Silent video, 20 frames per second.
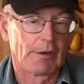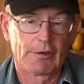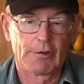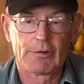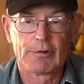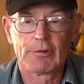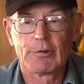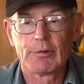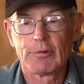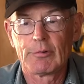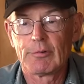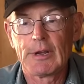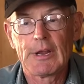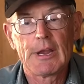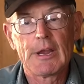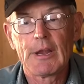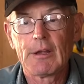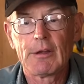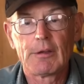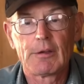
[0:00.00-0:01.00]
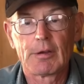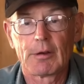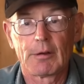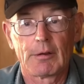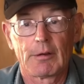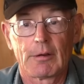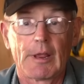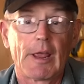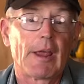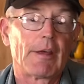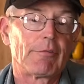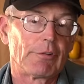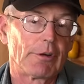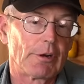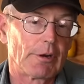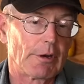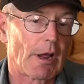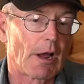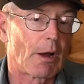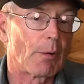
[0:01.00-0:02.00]
Do you need
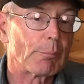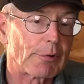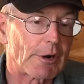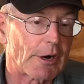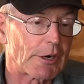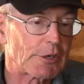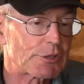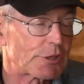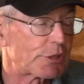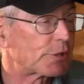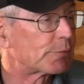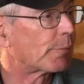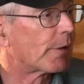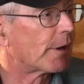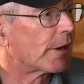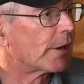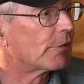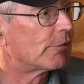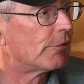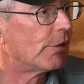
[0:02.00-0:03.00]
heavier down pressure springs?